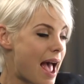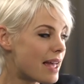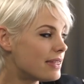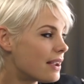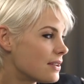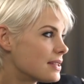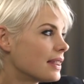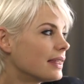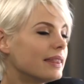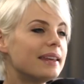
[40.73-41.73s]
And there is
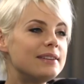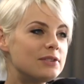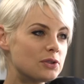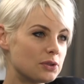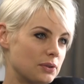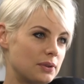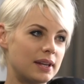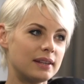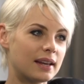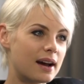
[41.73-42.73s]
at least 2
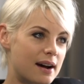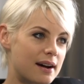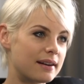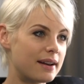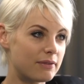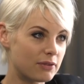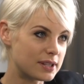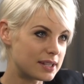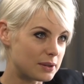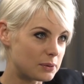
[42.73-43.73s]
in the car every
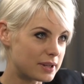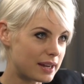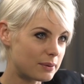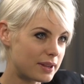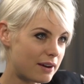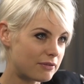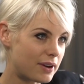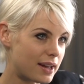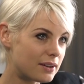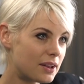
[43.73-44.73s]
single day without
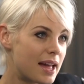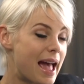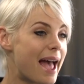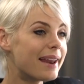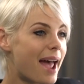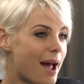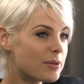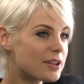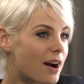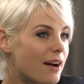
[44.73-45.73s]
fail. And a
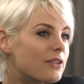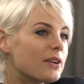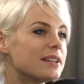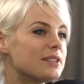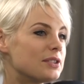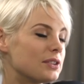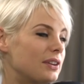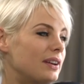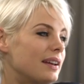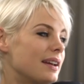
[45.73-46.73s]
habit that I've got
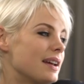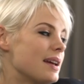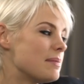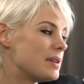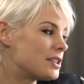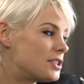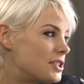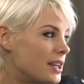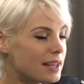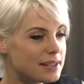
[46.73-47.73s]
into, because
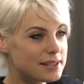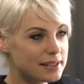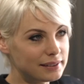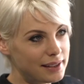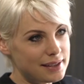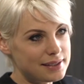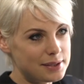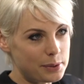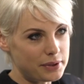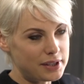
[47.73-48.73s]
she still does
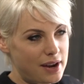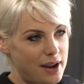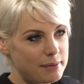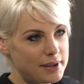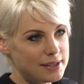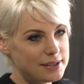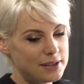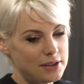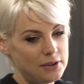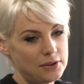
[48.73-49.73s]
this all the time, is
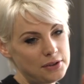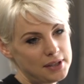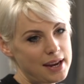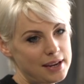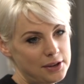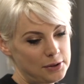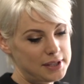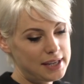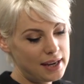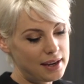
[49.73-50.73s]
you take your
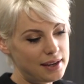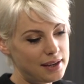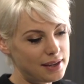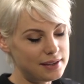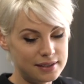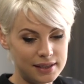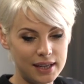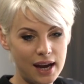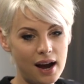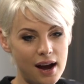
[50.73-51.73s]
tea into the
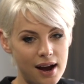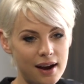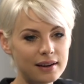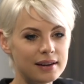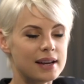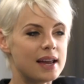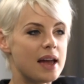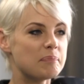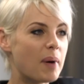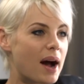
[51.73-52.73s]
car.
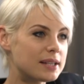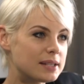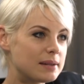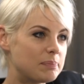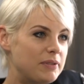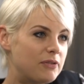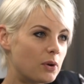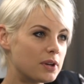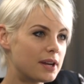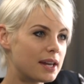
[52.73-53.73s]
But
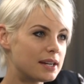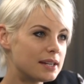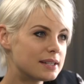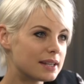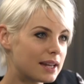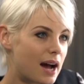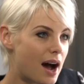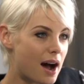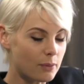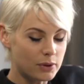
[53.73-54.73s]
before you get it into the
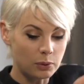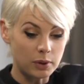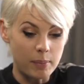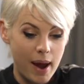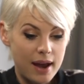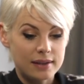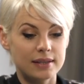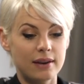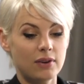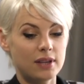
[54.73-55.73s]
car with all your bags
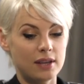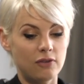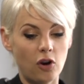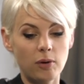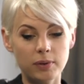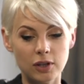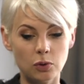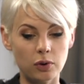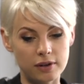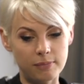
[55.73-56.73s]
and everything, you've opened the
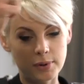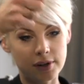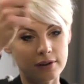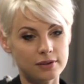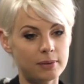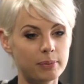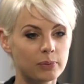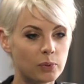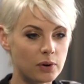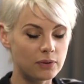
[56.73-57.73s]
door and you put it on top of the
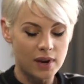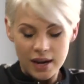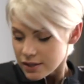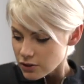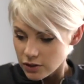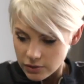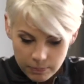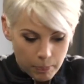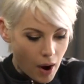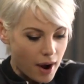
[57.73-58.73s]
roof. So
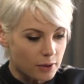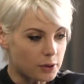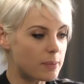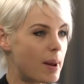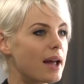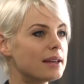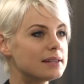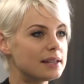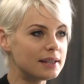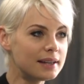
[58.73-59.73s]
you pile all your
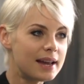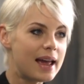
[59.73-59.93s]
bags in.